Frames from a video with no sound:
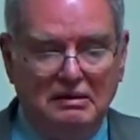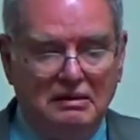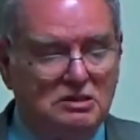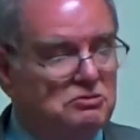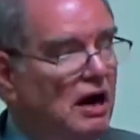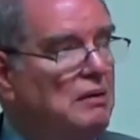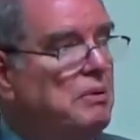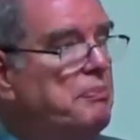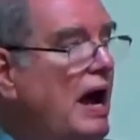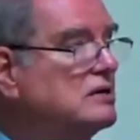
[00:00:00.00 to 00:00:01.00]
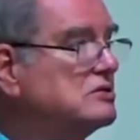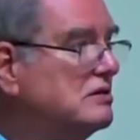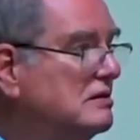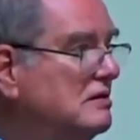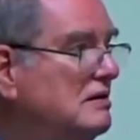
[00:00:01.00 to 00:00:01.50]
That's why I'm a pastor.
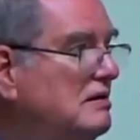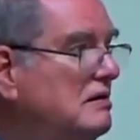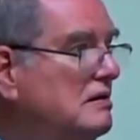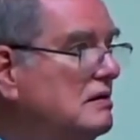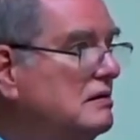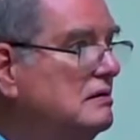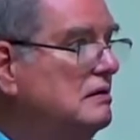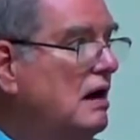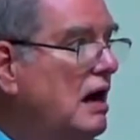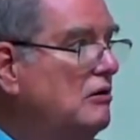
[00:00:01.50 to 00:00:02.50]
I